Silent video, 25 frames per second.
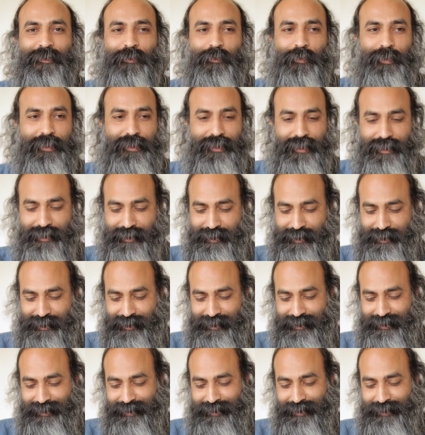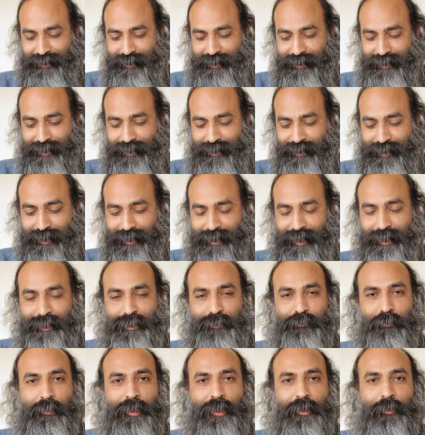With this,
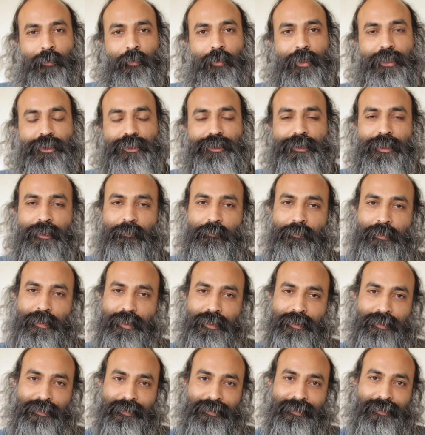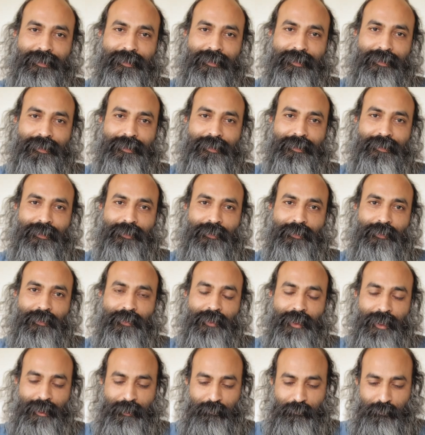it's my wish and prayer
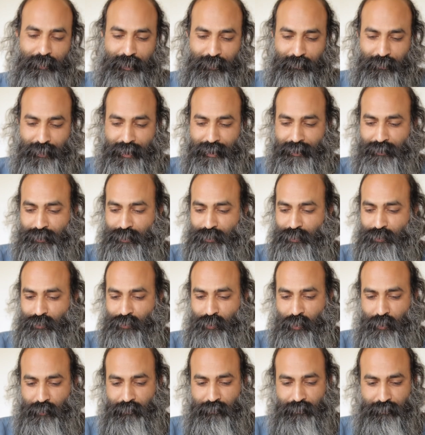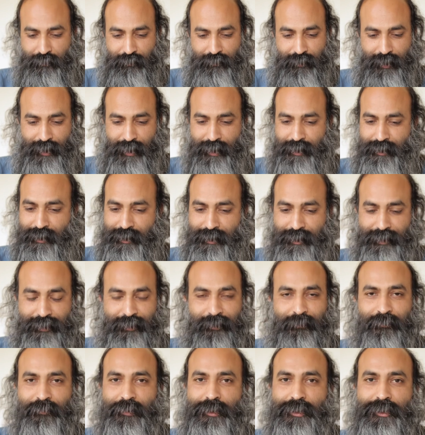that between the two of
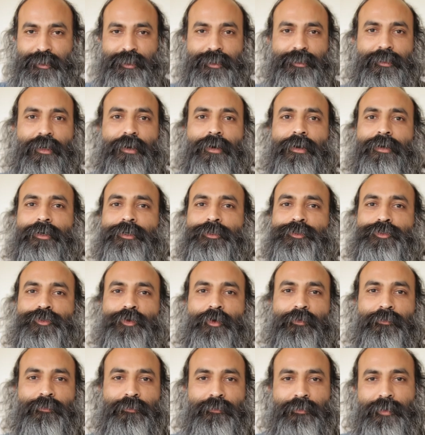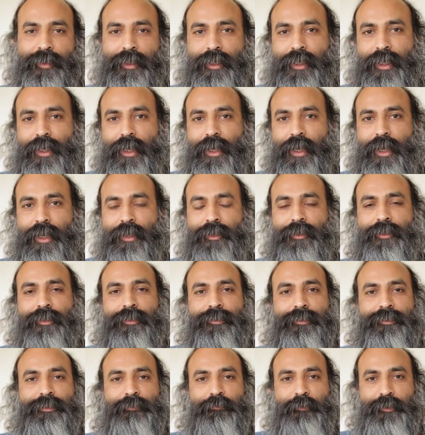these stars of
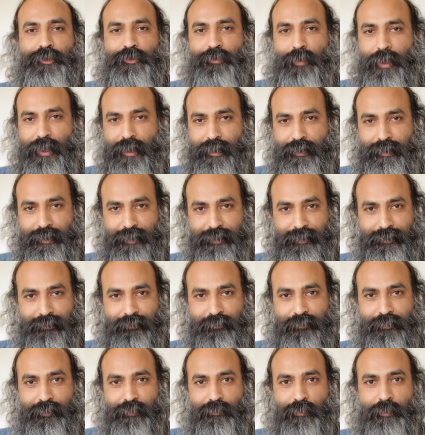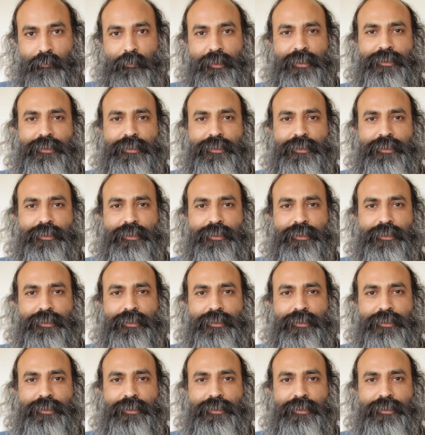Indian spirituality, we